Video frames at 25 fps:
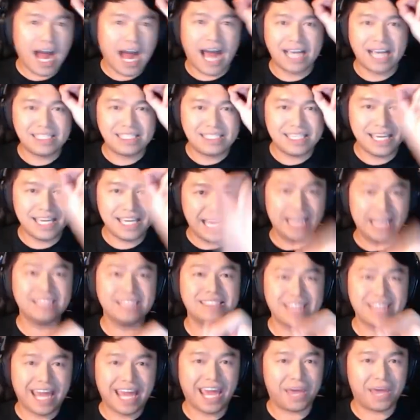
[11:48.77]
I see
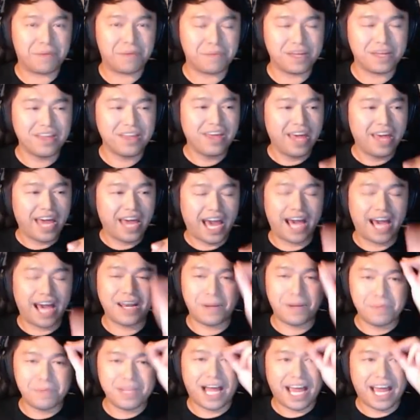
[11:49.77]
his name. And
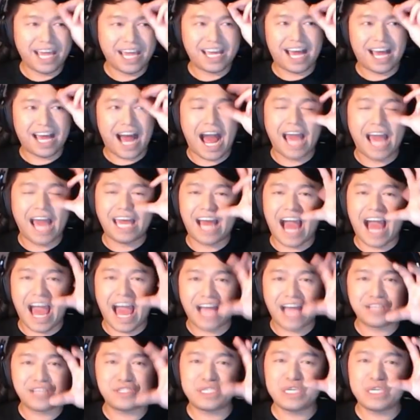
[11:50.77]
I'm like, I
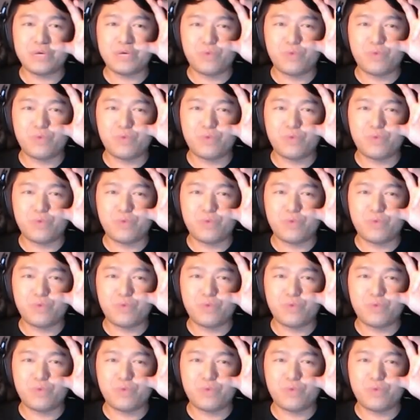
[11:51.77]
actually